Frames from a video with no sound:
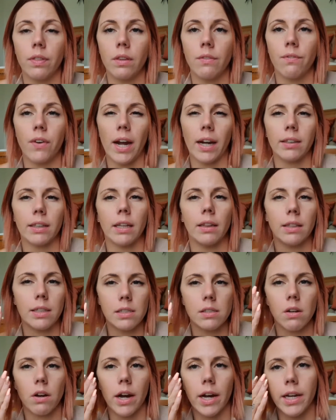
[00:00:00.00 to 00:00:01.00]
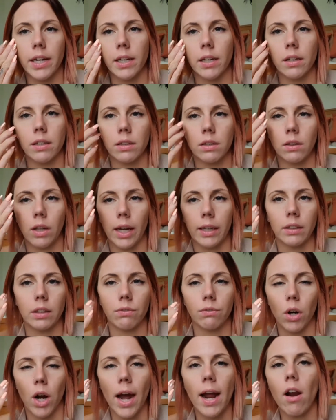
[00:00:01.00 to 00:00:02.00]
the fact that this eye, like
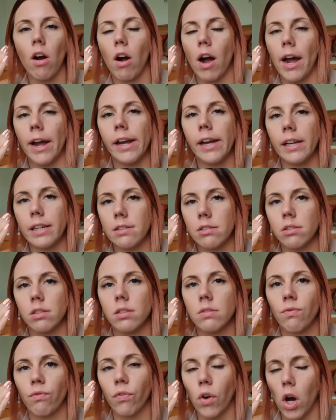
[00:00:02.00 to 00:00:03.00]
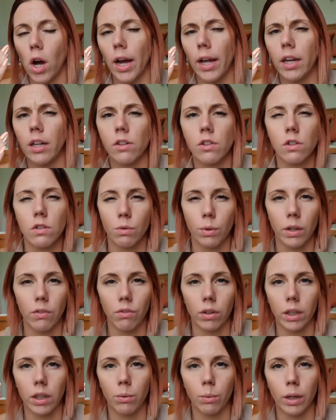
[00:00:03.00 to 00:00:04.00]
the right eye is fine, it's doing
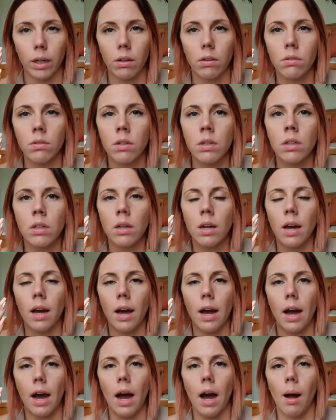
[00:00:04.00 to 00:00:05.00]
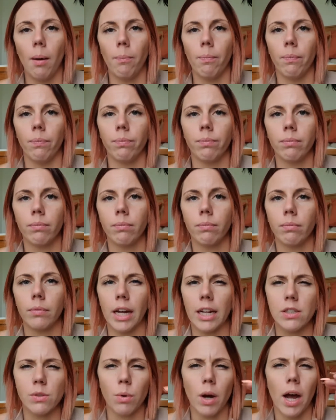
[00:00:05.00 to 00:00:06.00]
really well.
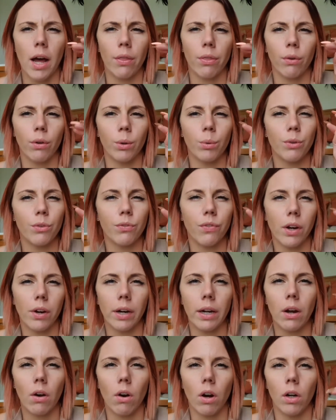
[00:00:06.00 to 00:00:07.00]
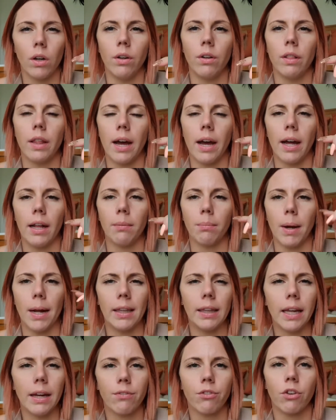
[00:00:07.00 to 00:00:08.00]
That's why I thought it was very odd that
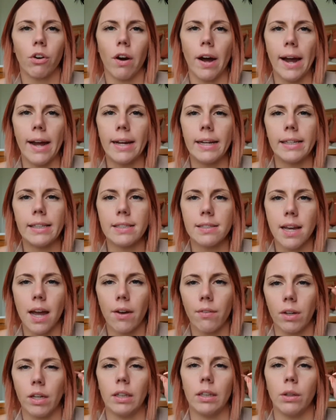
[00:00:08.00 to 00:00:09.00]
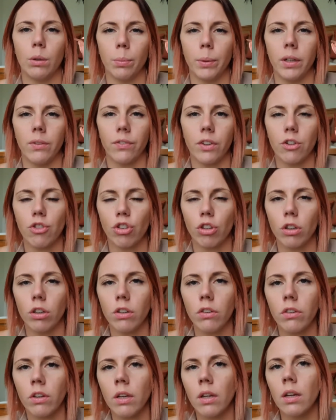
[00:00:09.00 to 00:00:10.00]
my left eye is having a little bit of
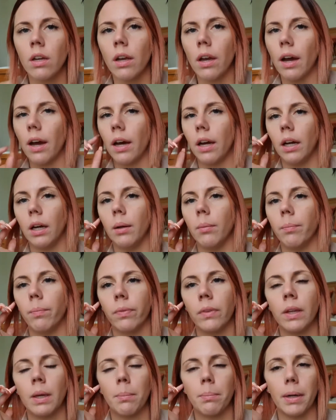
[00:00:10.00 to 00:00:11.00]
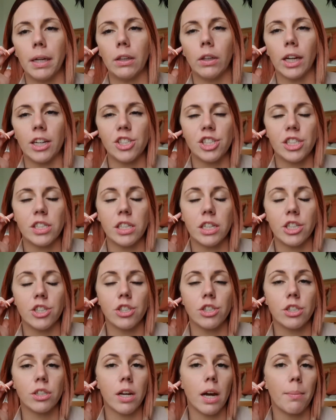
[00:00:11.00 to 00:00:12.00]
issues. But like she said,
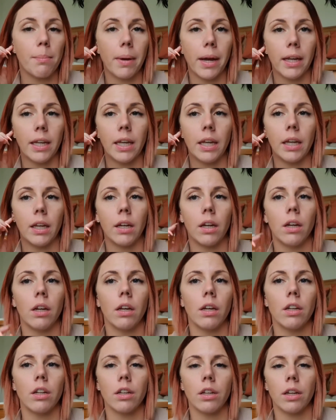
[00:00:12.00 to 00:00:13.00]
come back in,